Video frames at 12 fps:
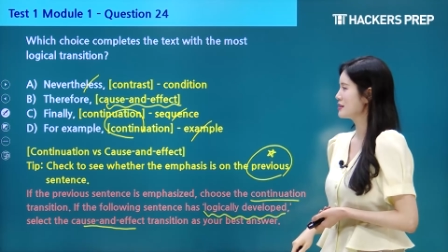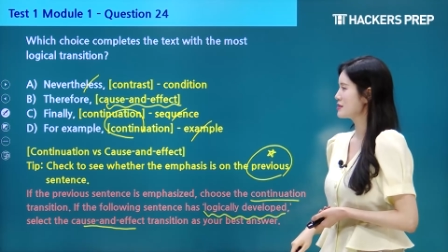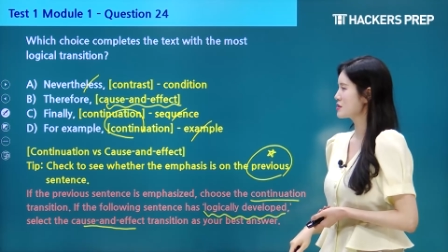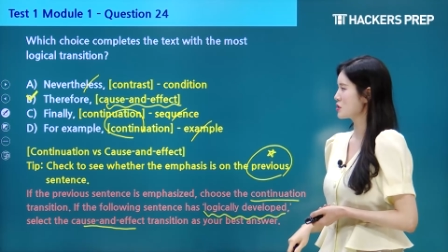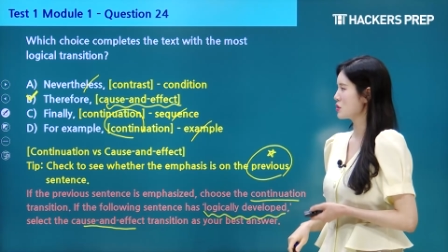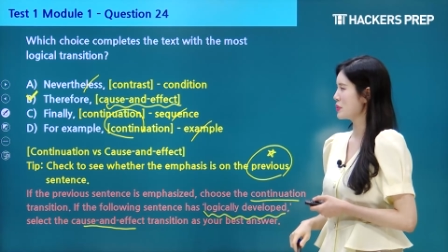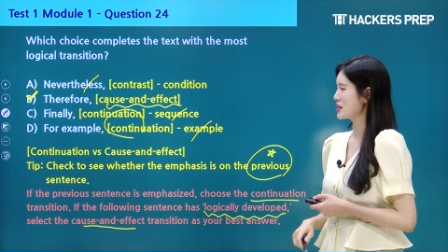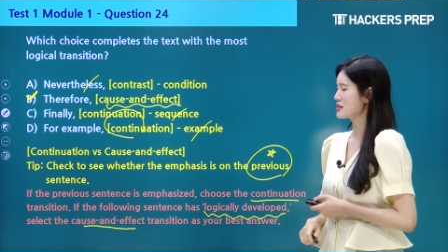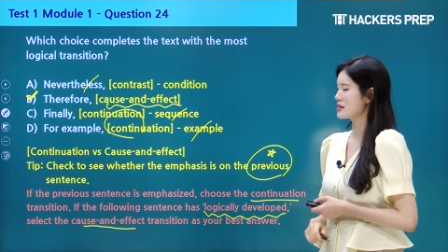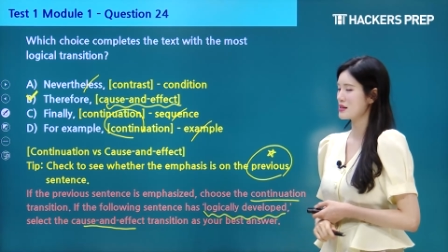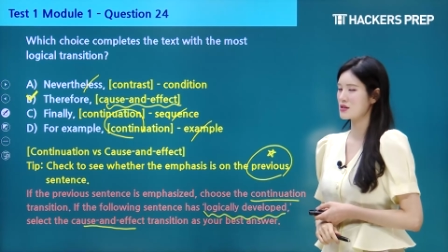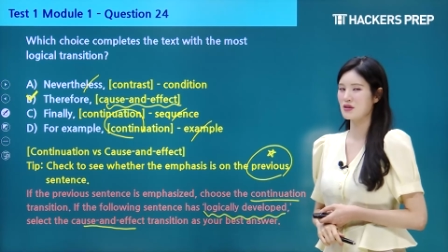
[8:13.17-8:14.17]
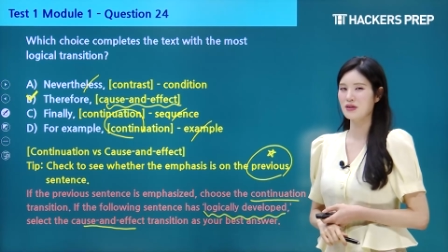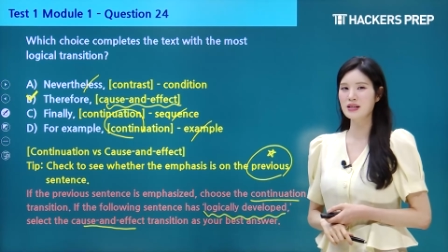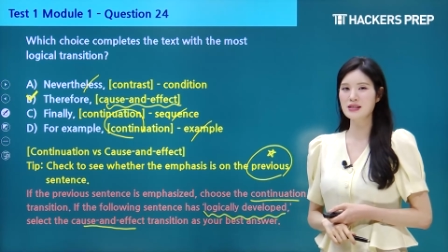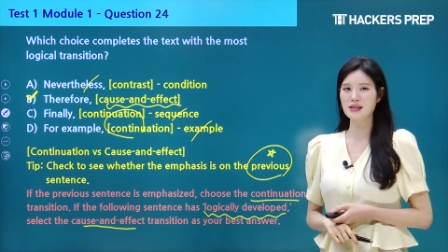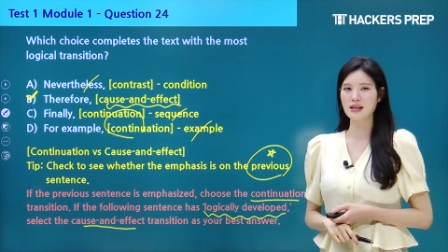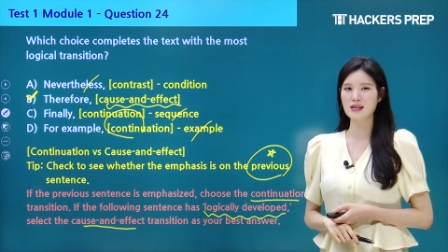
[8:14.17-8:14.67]
So the best answer in
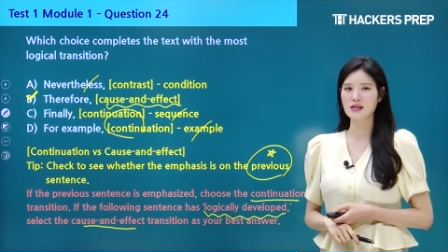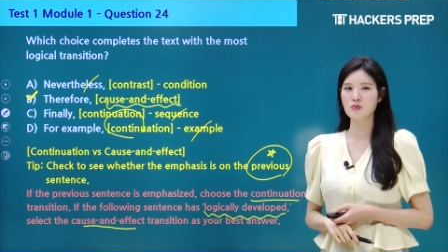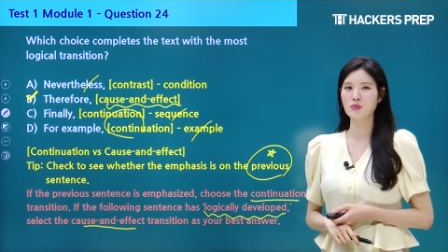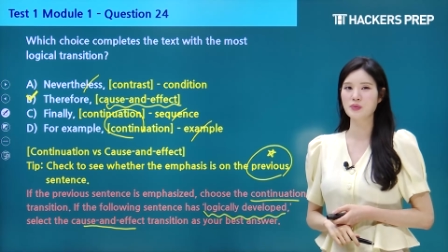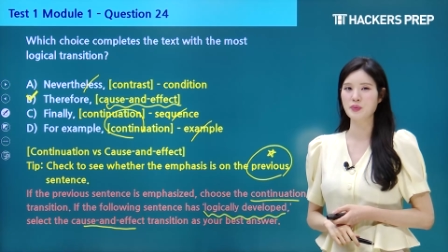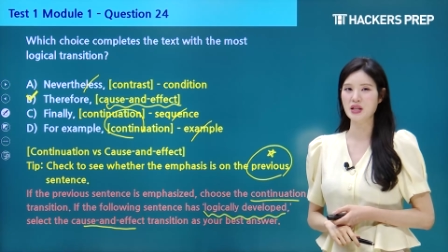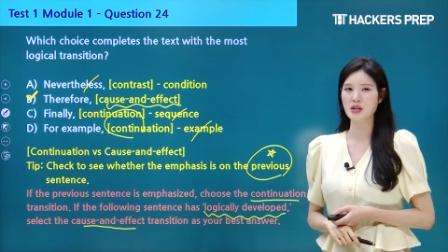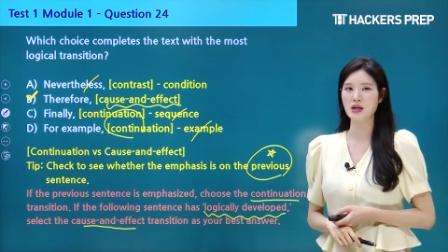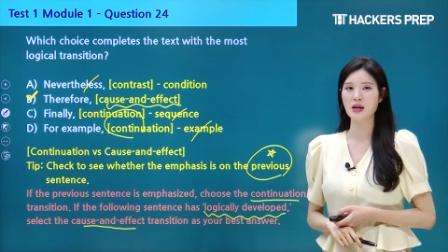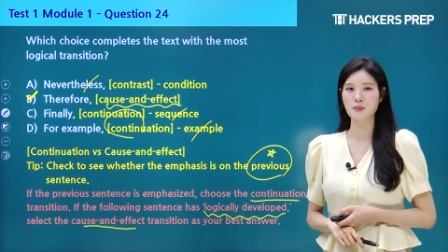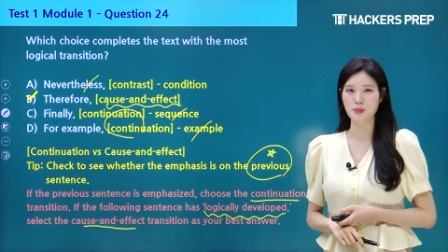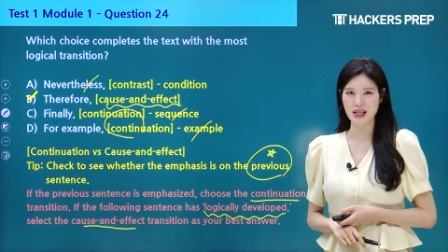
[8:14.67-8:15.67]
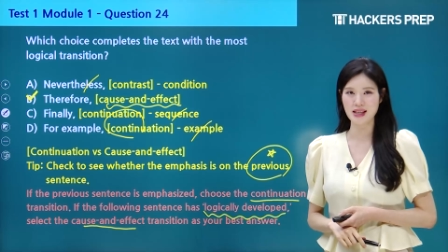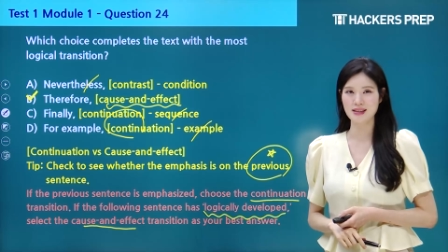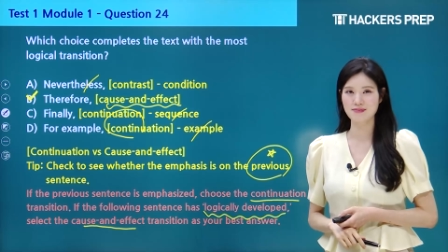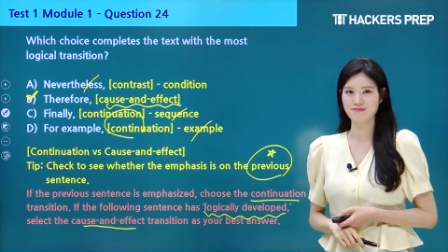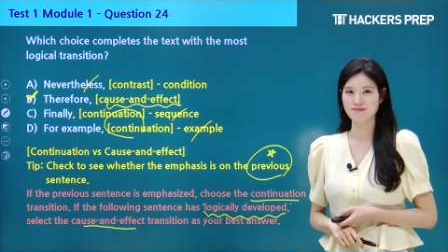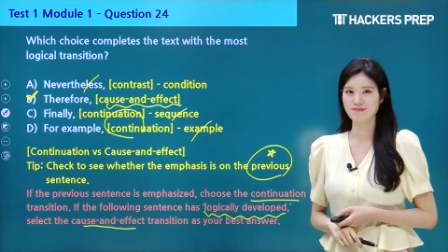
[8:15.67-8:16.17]
this case would be B.